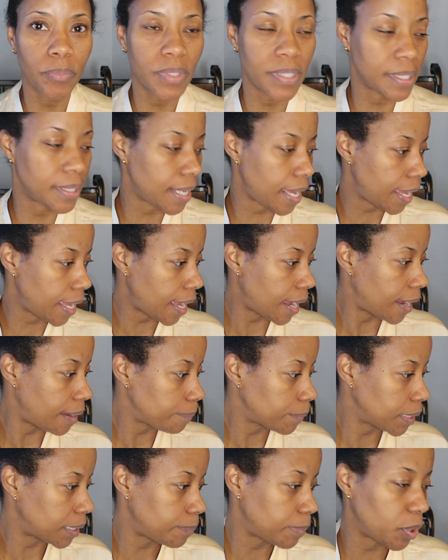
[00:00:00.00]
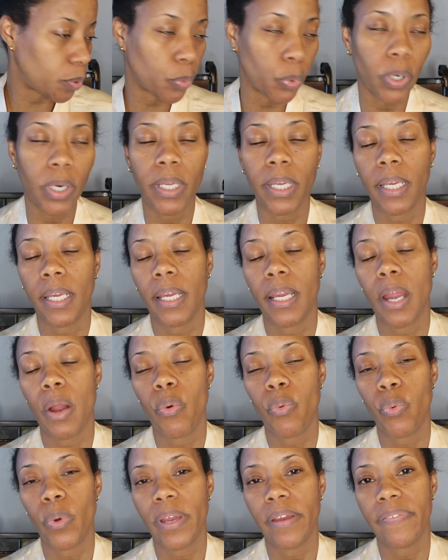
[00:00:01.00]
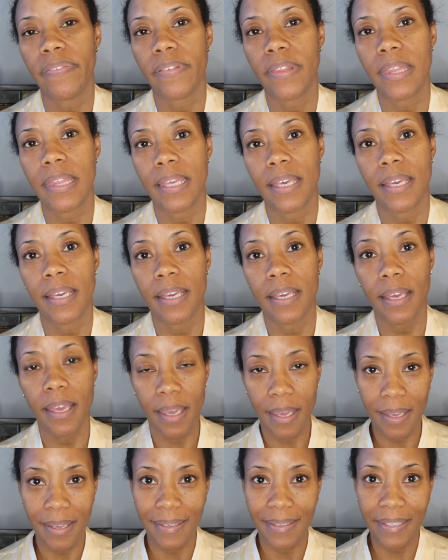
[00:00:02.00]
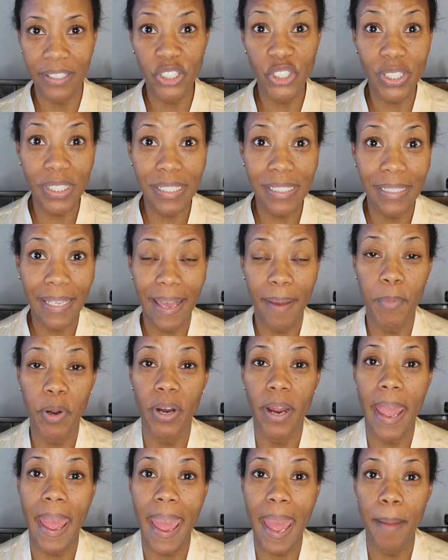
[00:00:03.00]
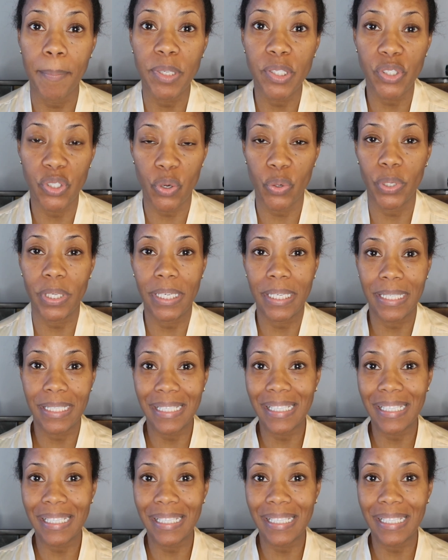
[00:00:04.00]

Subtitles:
Today, I'm gonna be working with the Gilded Glamour Amazonian